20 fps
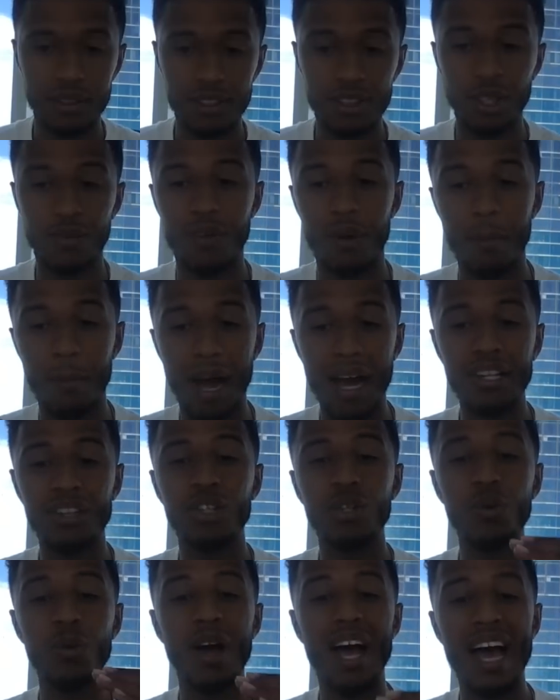to
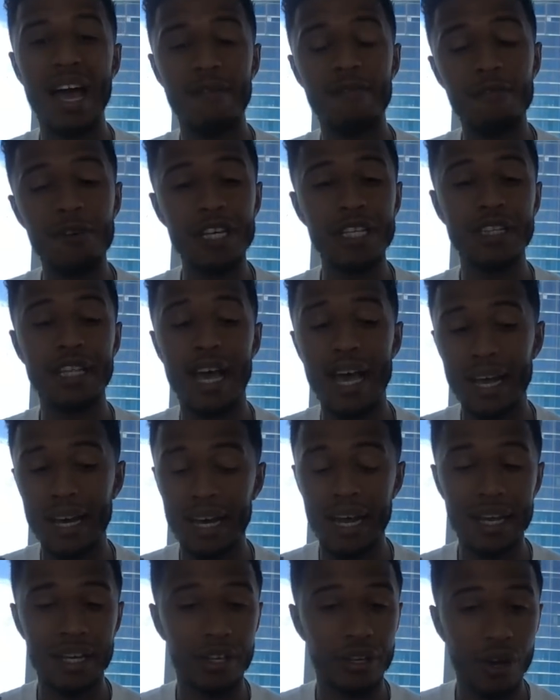remind you every day,
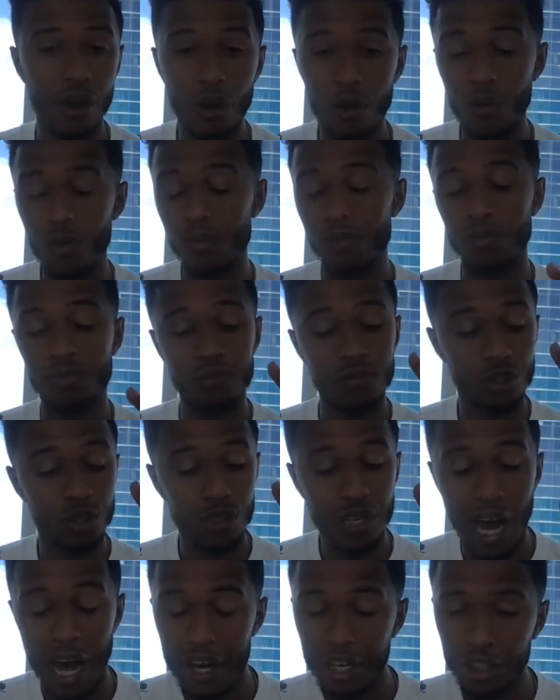like, yo,
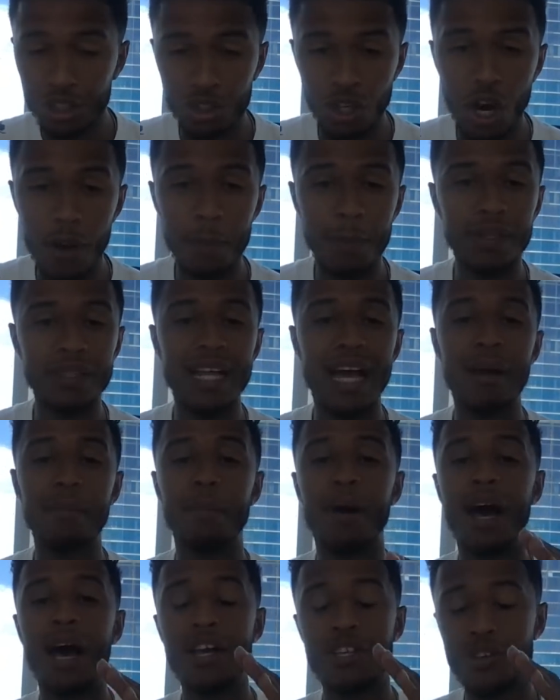you got to sharpen that
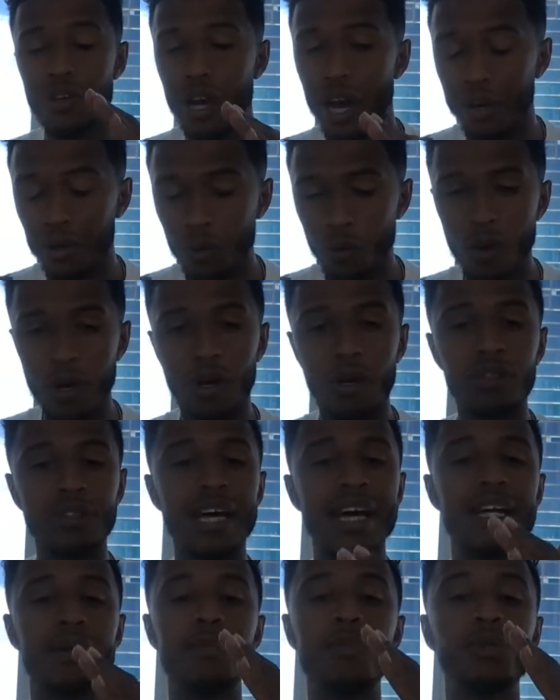mind. You got to work on
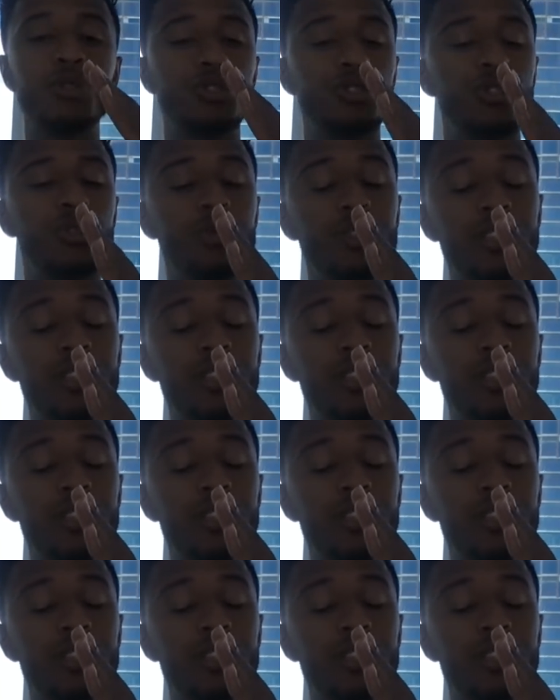that emotional